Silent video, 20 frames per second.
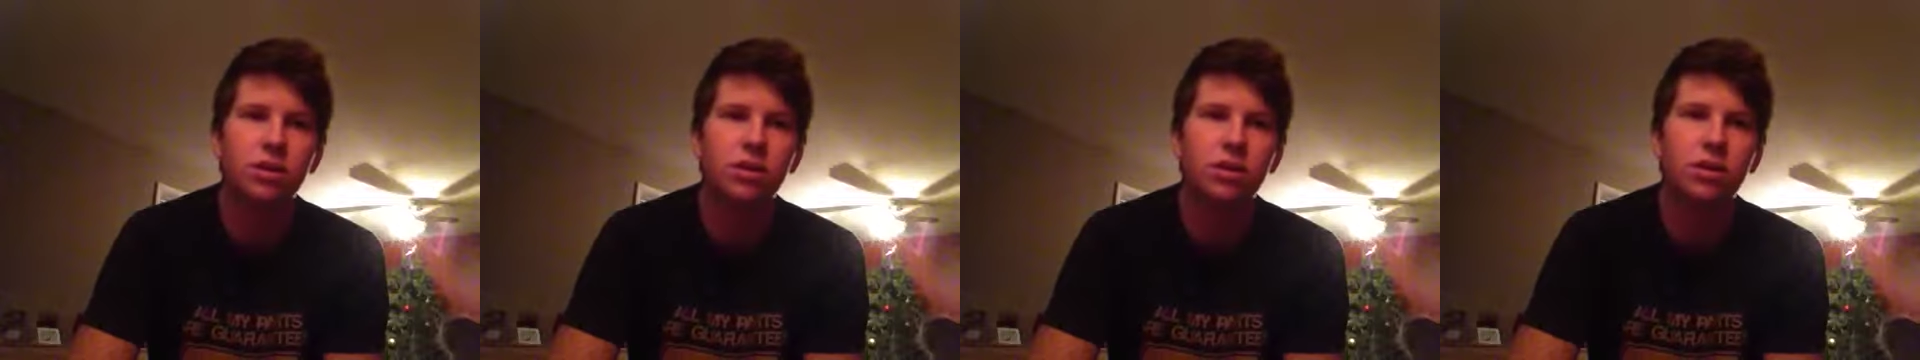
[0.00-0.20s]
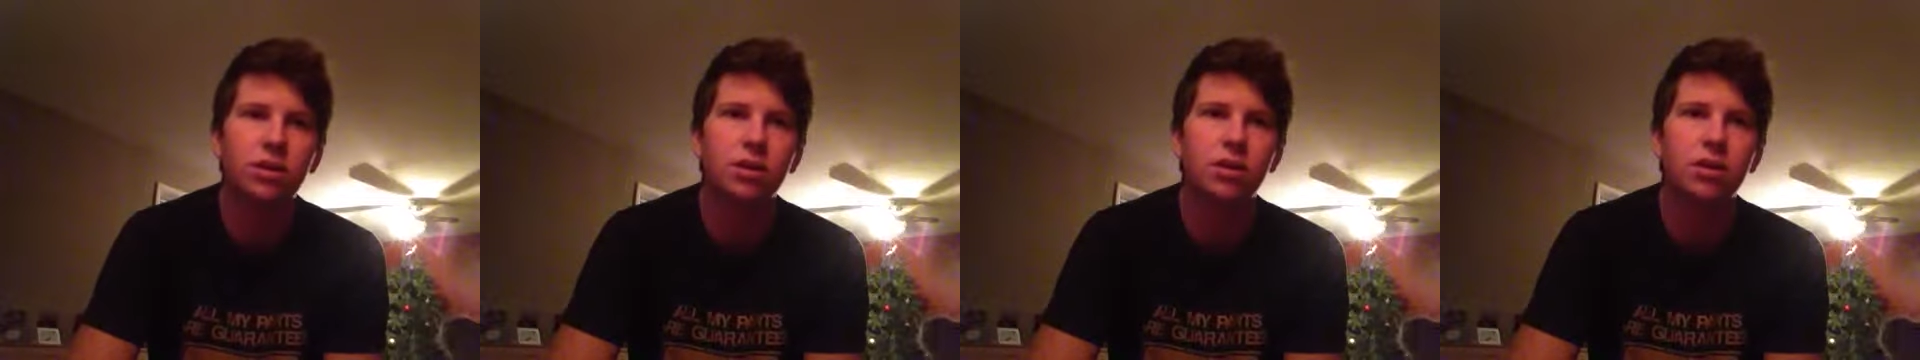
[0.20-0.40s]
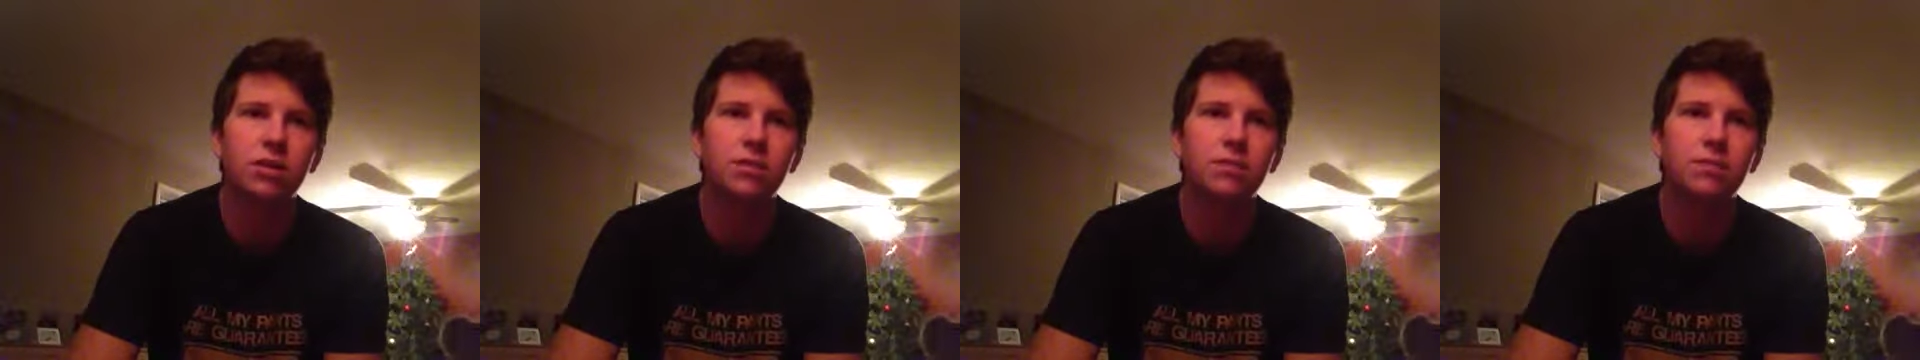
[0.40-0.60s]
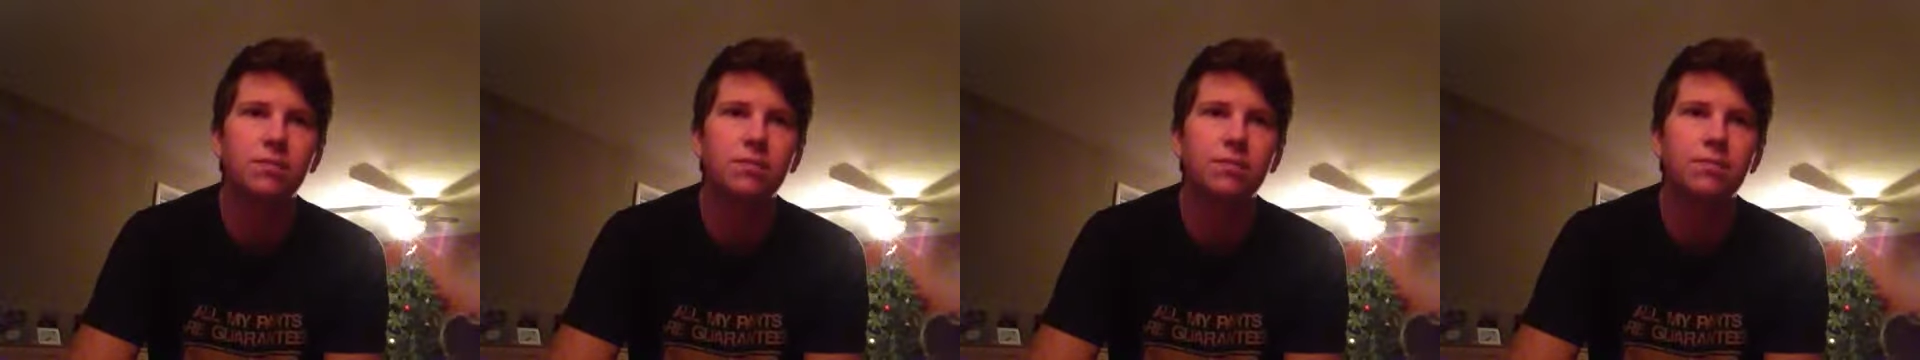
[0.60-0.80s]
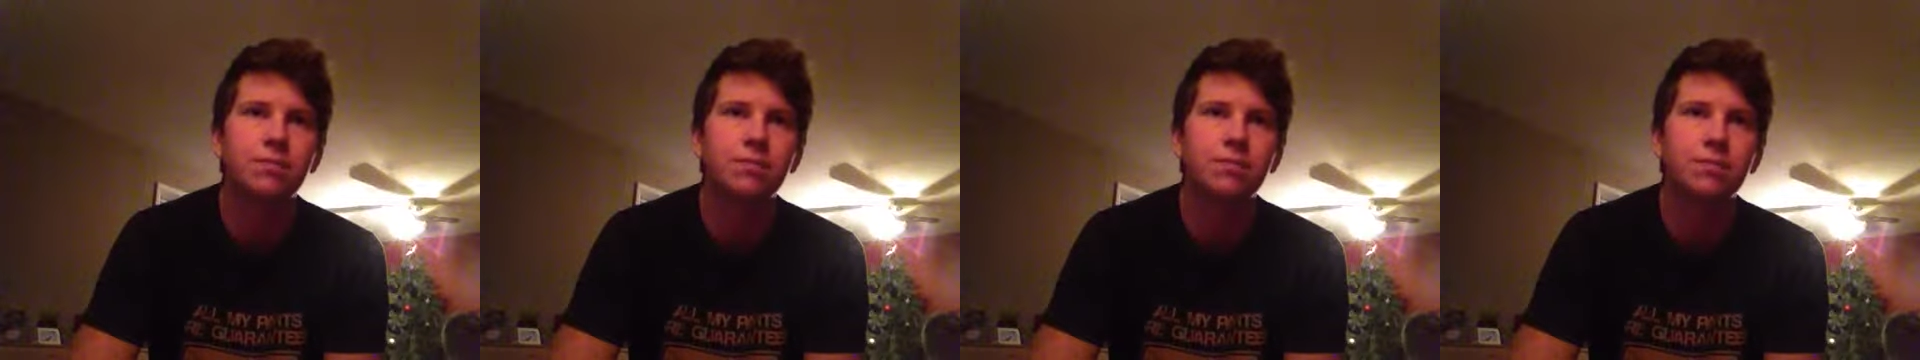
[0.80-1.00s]

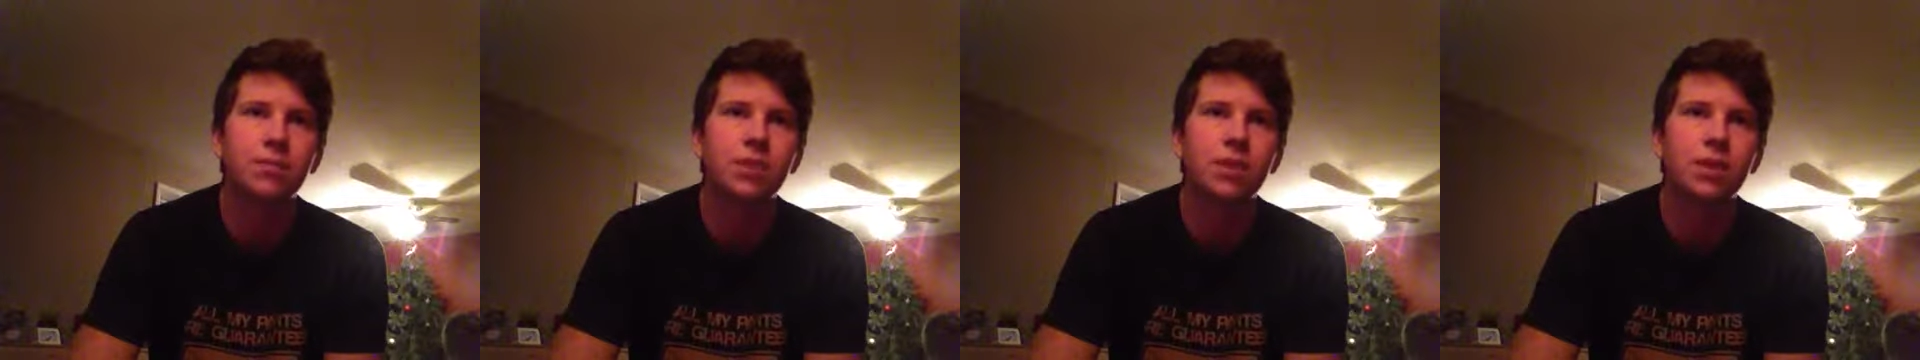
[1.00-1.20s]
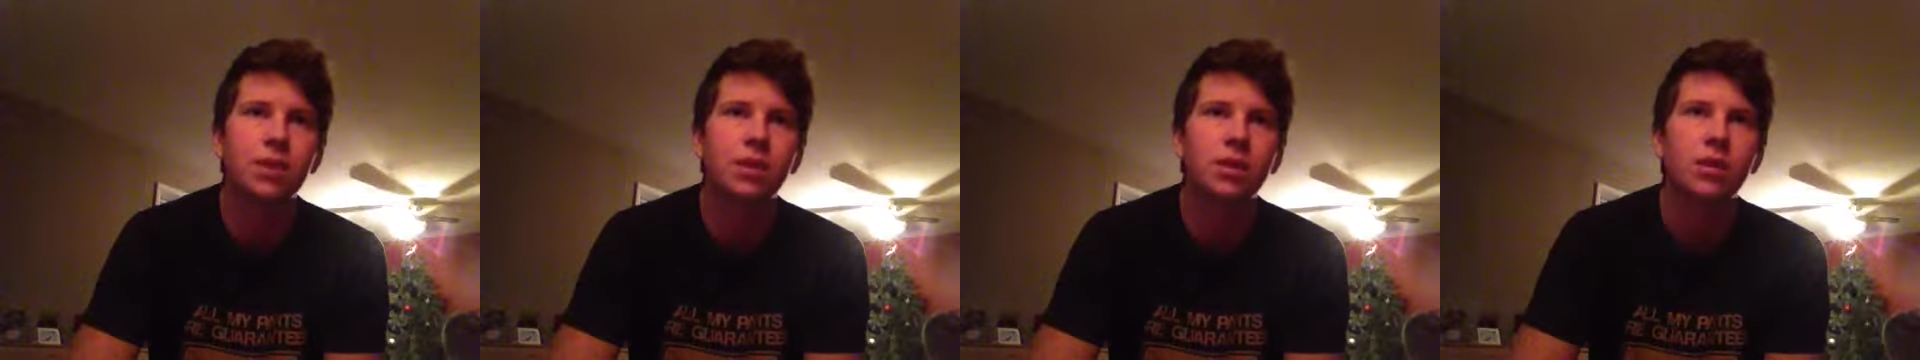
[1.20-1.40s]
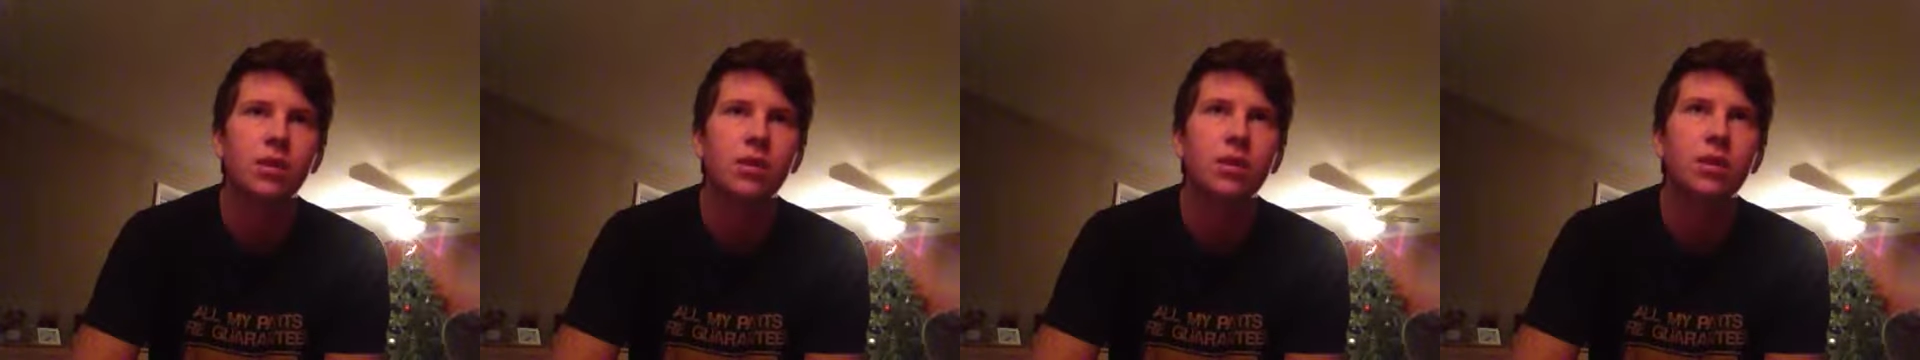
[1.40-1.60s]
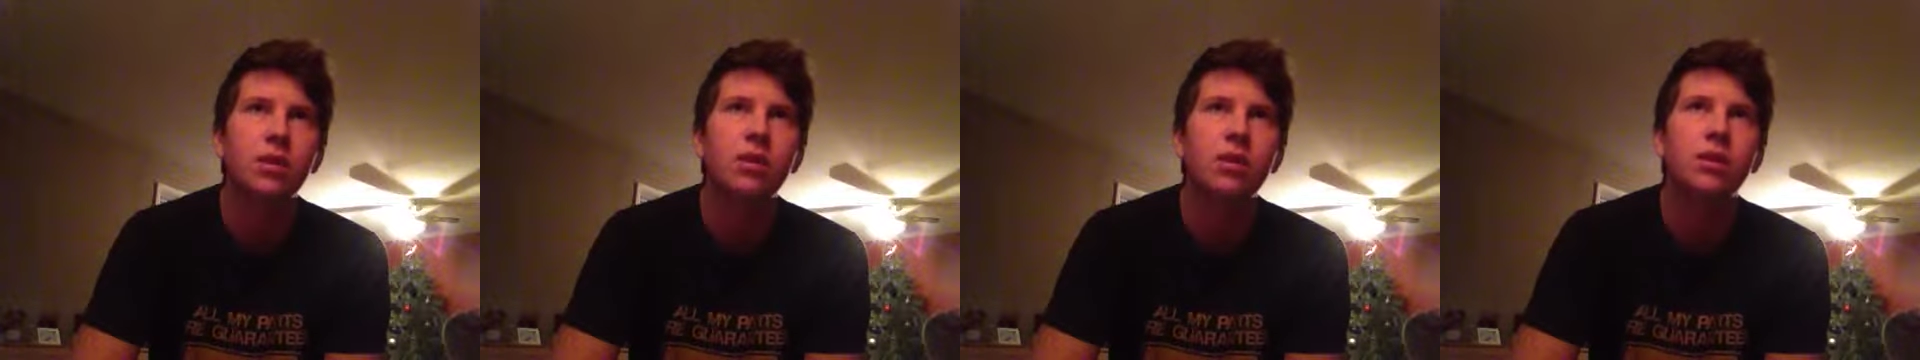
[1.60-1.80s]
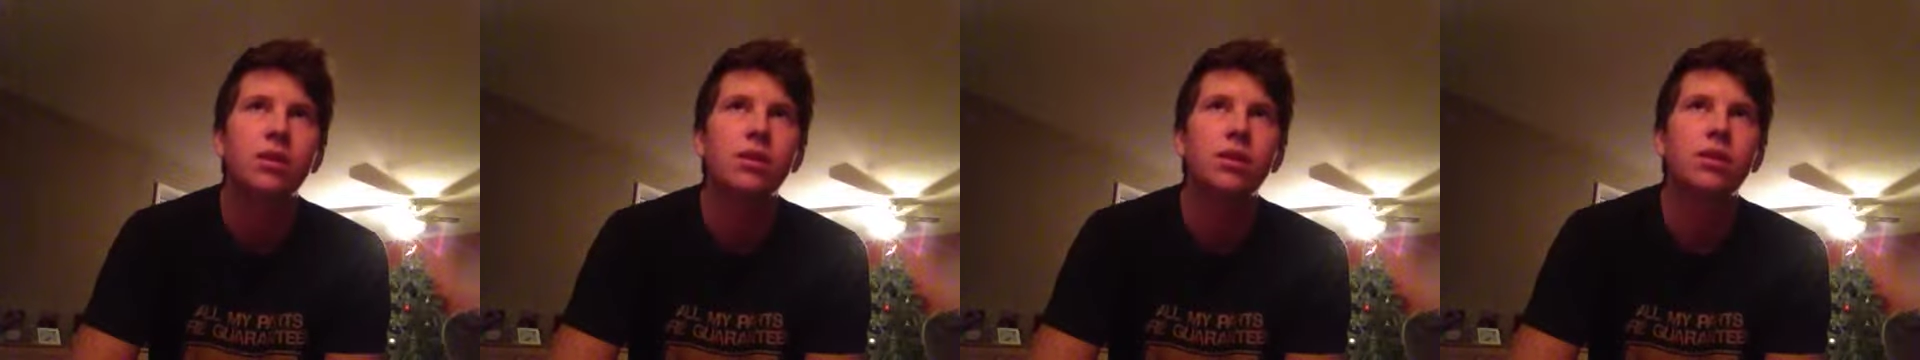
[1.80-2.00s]

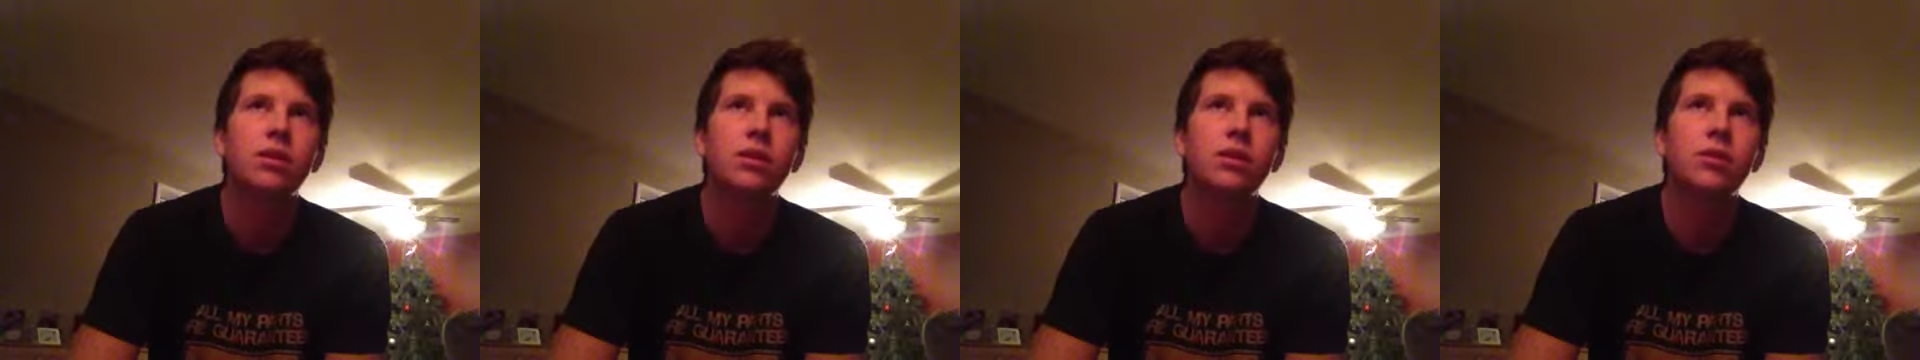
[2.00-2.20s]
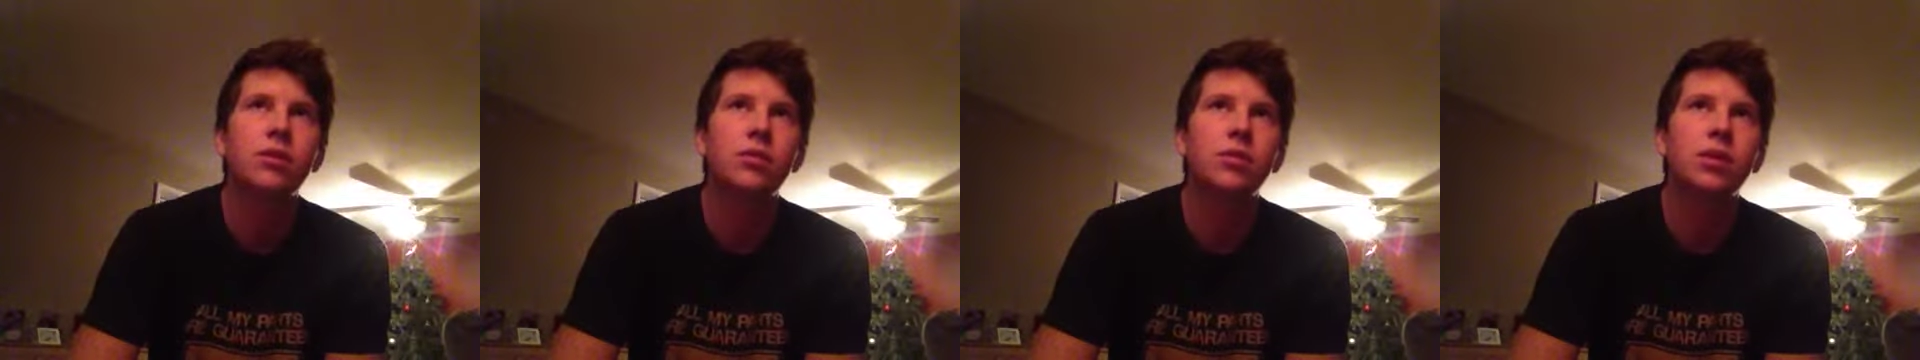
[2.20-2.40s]
that